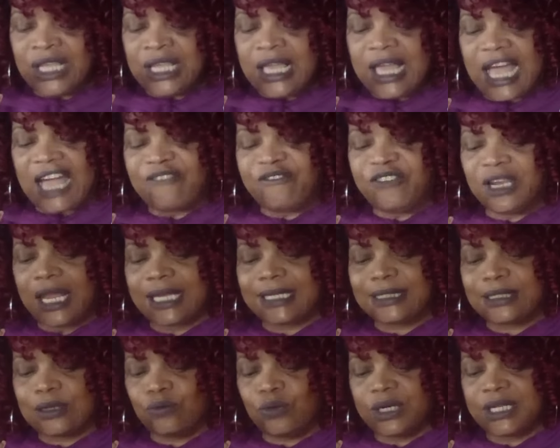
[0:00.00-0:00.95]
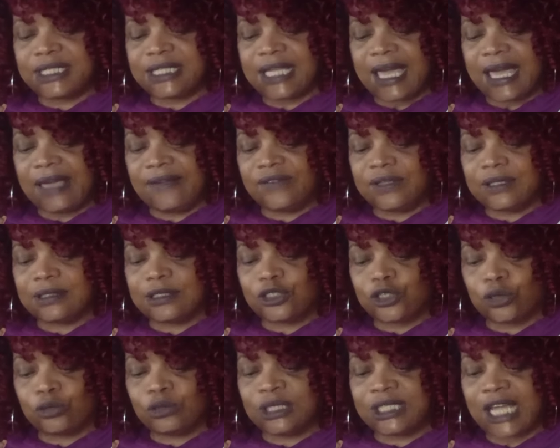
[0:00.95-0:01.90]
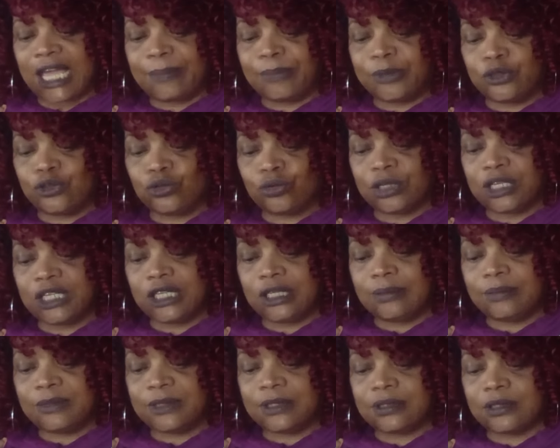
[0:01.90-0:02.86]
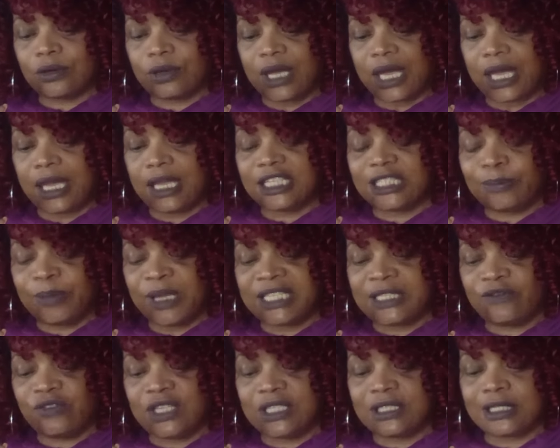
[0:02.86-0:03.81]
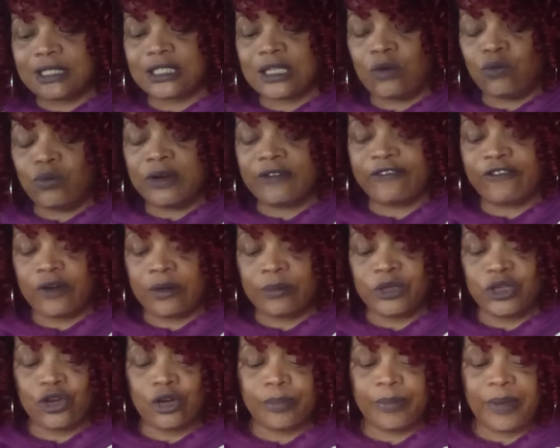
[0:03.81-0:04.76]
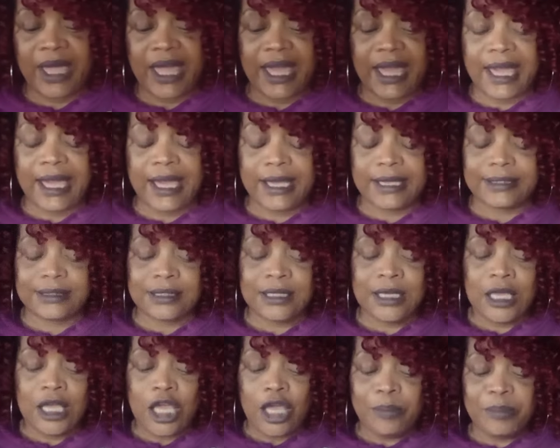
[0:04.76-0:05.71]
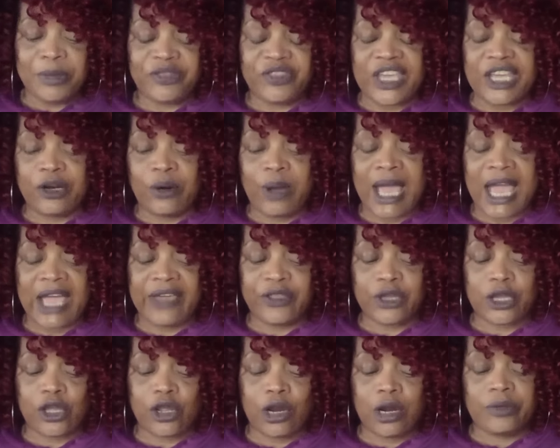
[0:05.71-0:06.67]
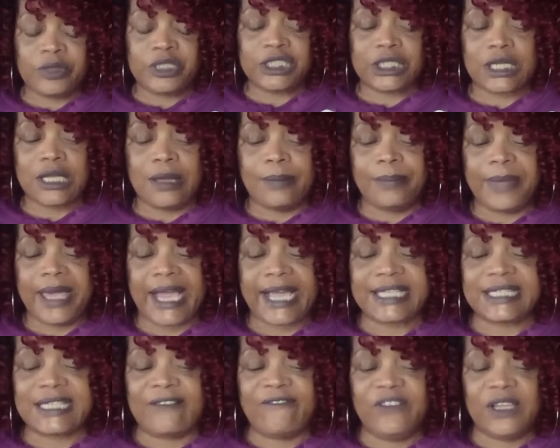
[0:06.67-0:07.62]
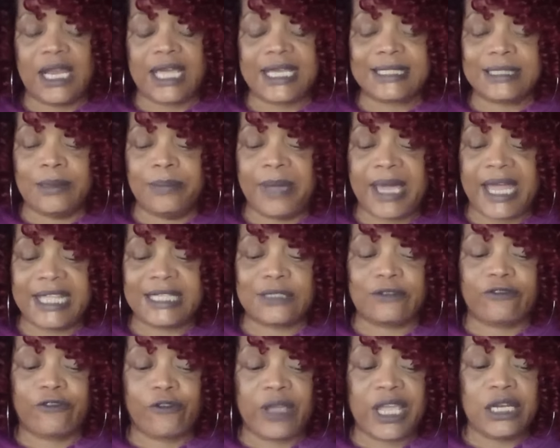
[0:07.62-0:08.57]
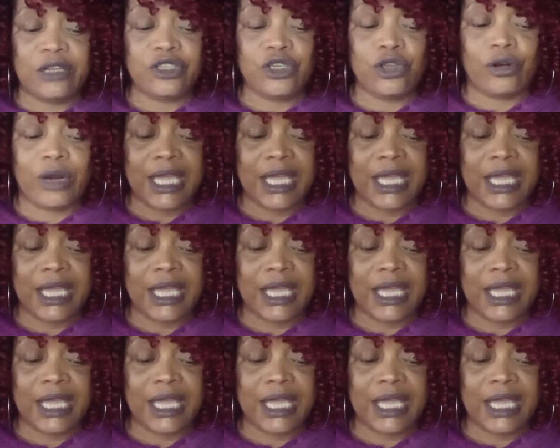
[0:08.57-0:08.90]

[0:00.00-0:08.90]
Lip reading: I feel like someone is having certain type of dreams, okay? Especially if this is someone from your past. But they don't have the courage to come back because I feel like somebody's afraid of your